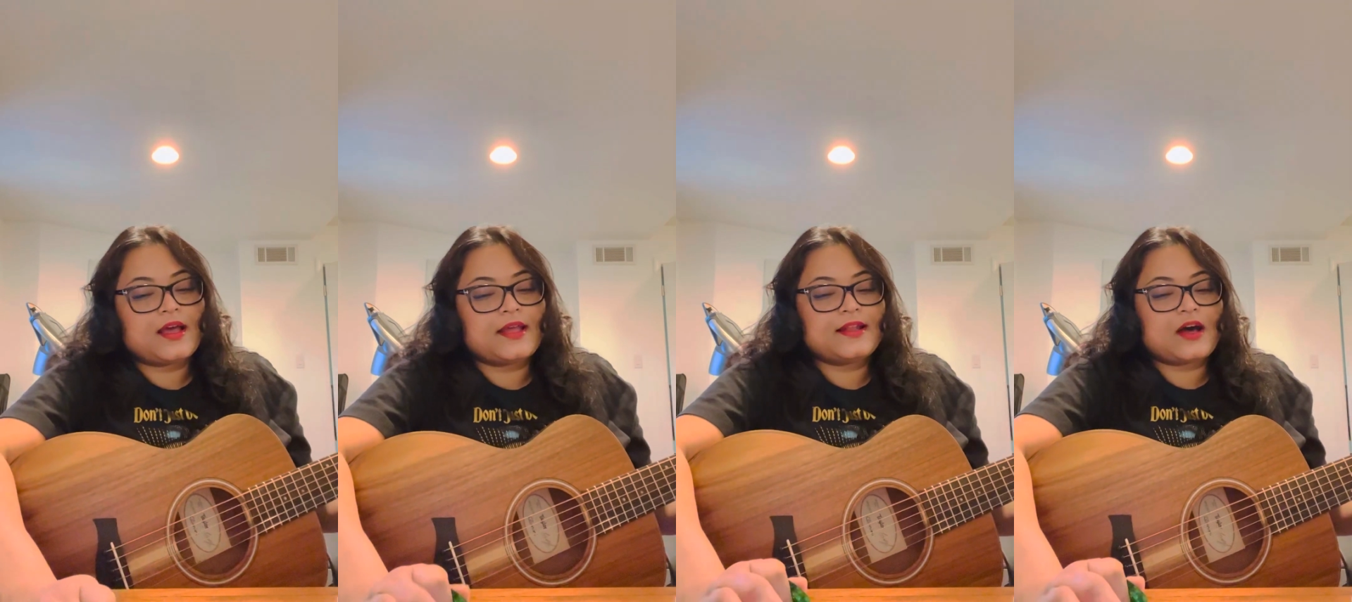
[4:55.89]

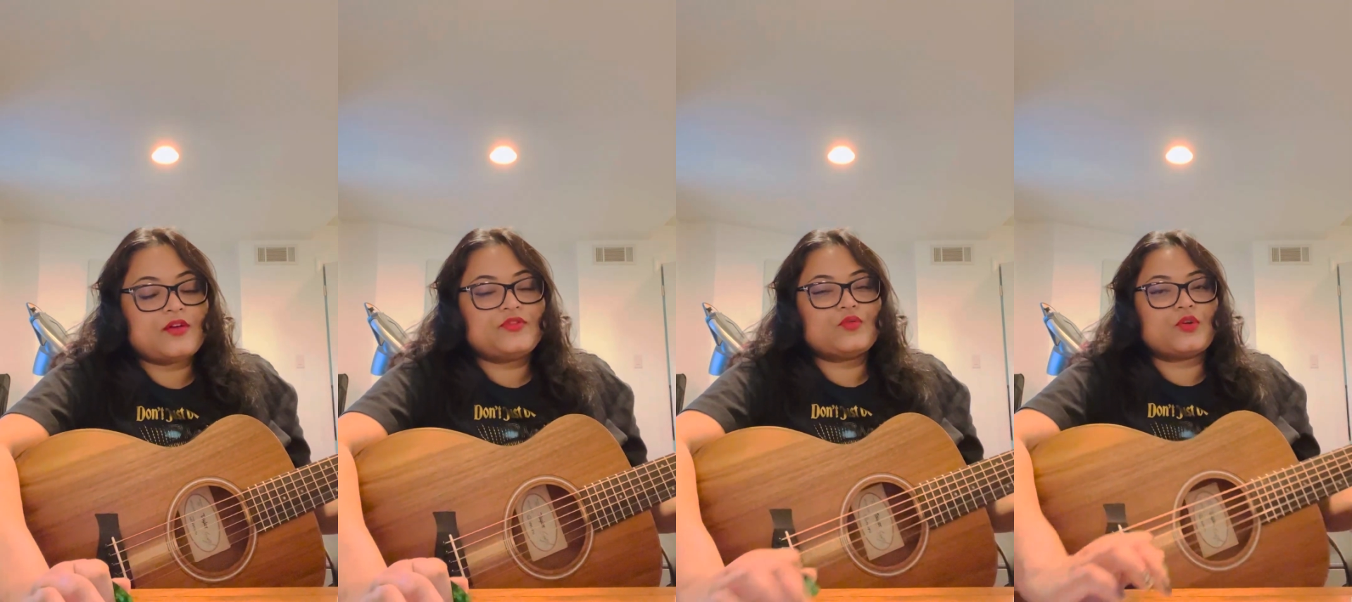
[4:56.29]
And
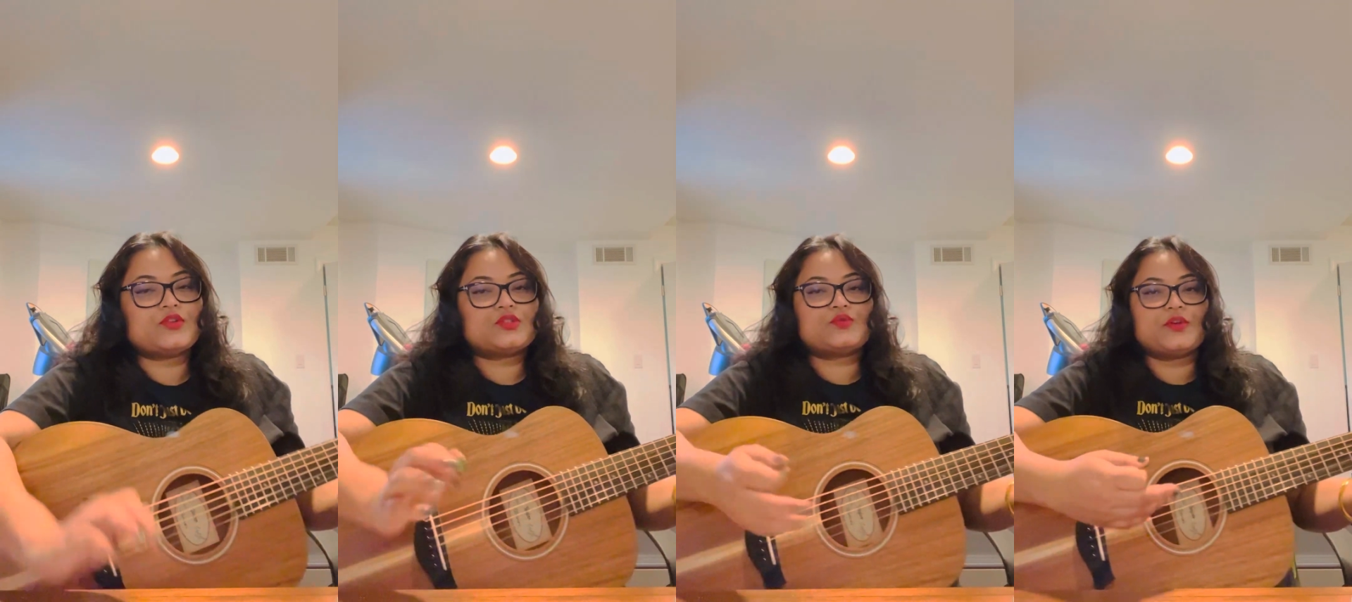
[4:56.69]
now if you want to
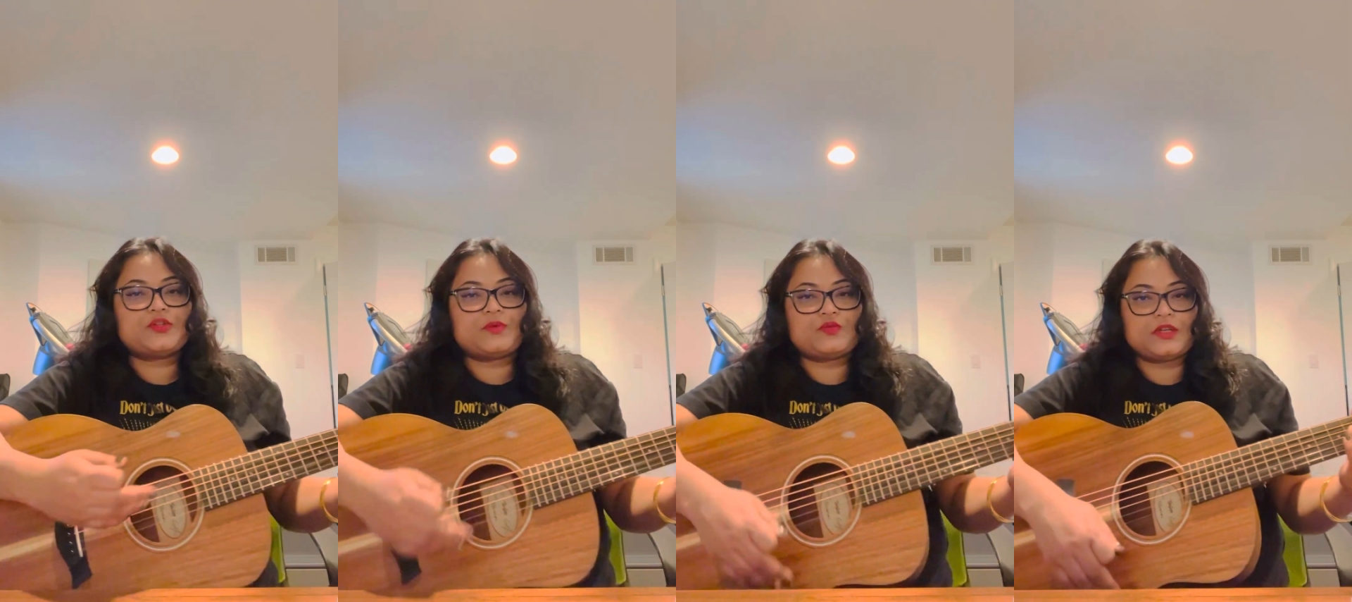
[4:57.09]

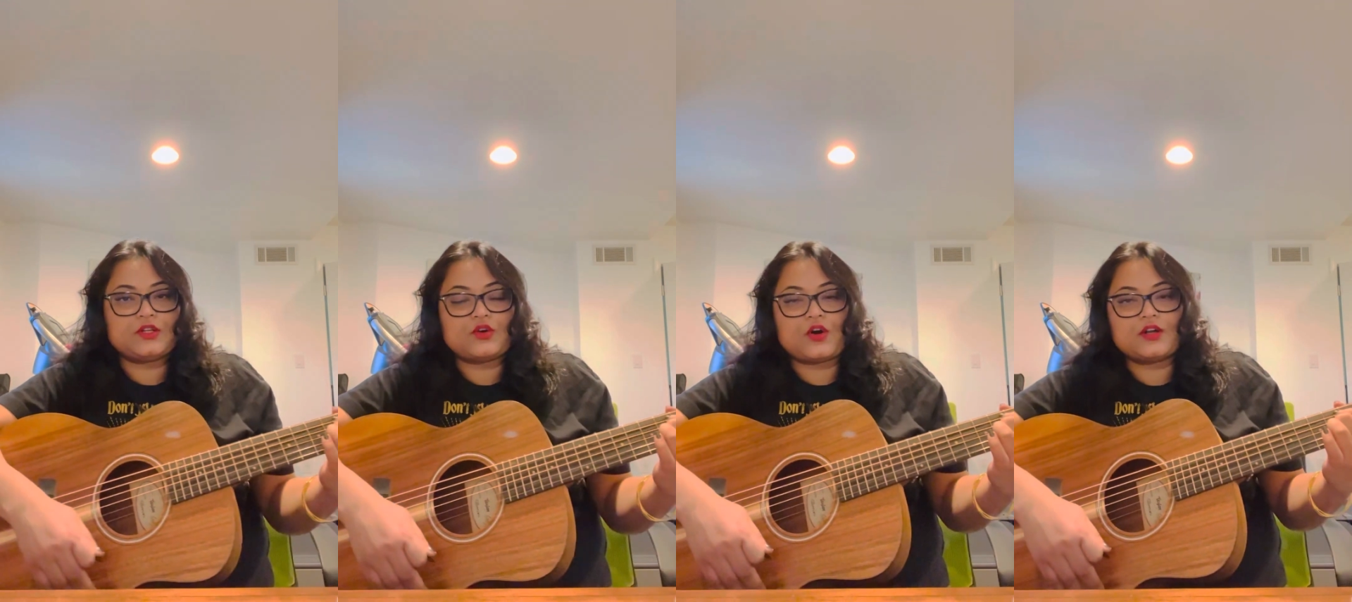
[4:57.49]
switch between
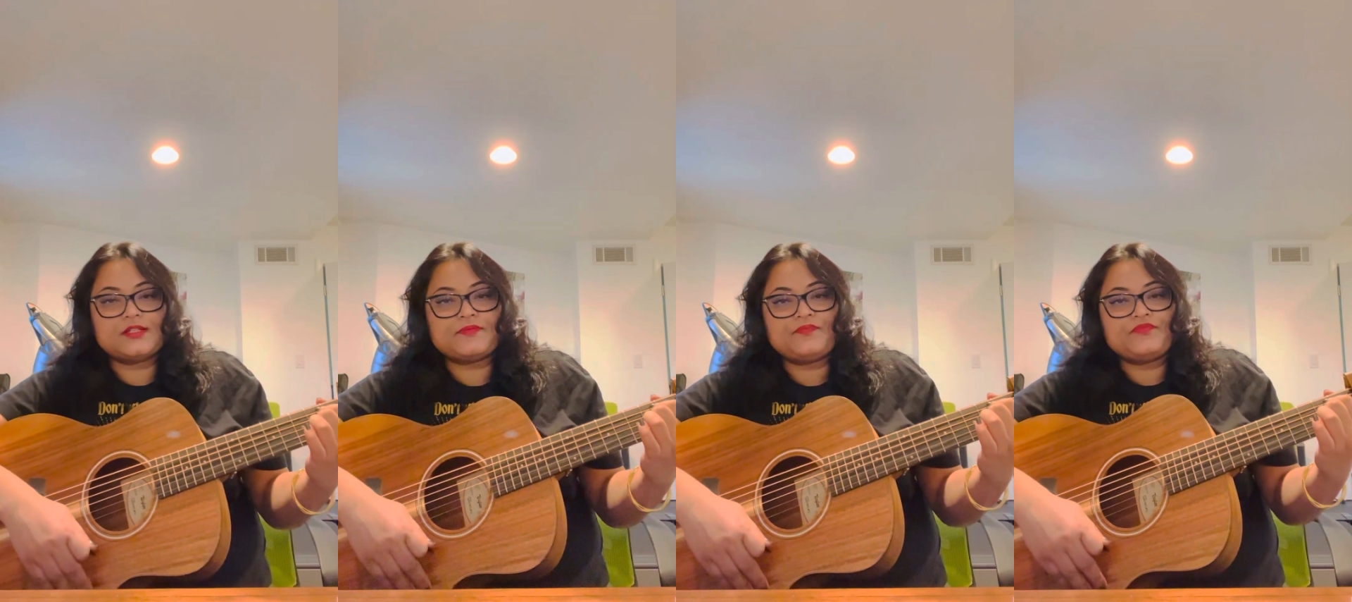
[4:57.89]

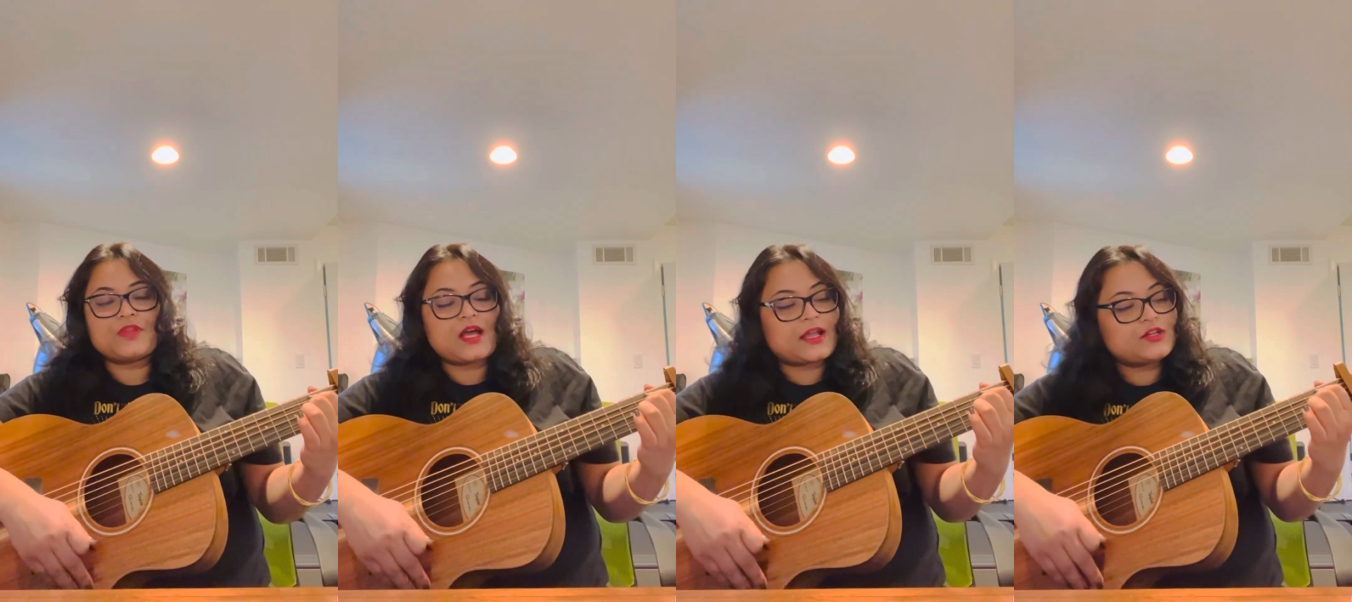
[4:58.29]
chords,
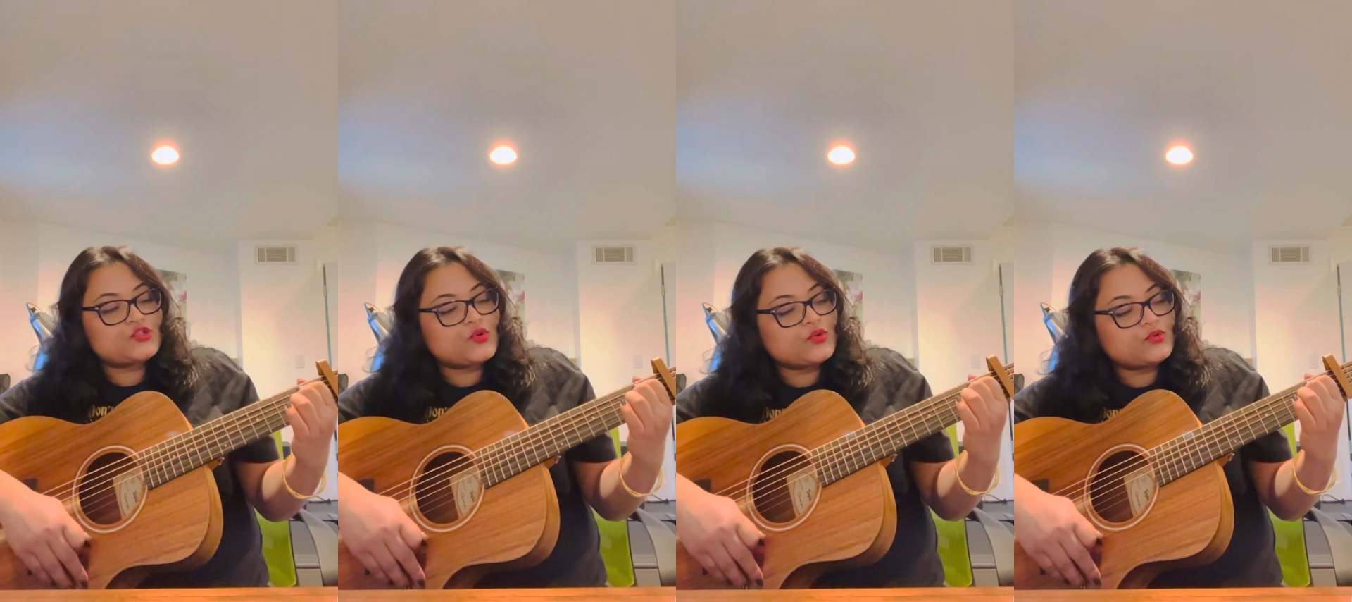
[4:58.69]
I can
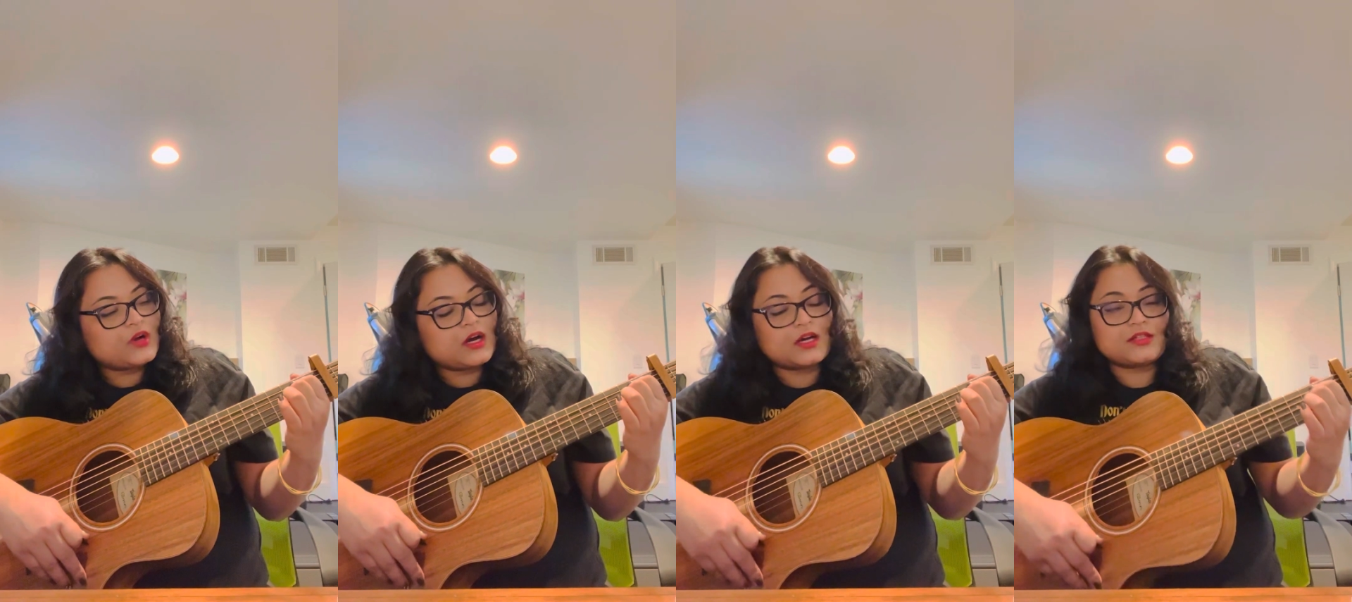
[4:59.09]
show you
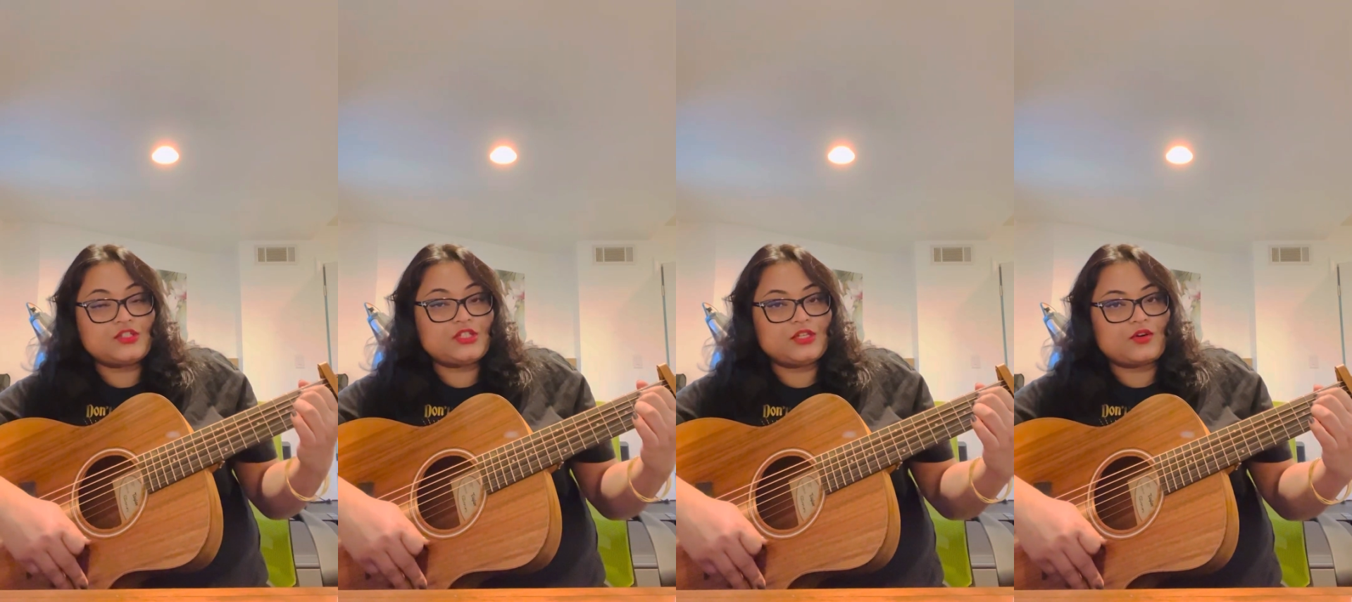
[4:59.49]
a
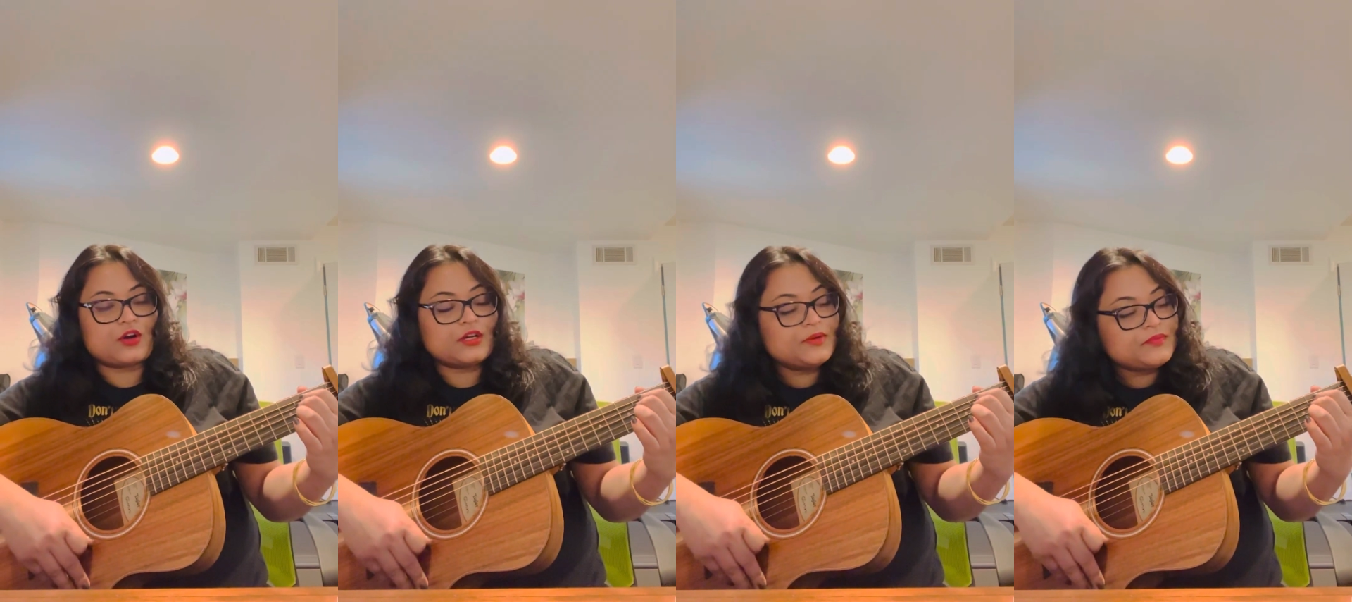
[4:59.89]
G chord.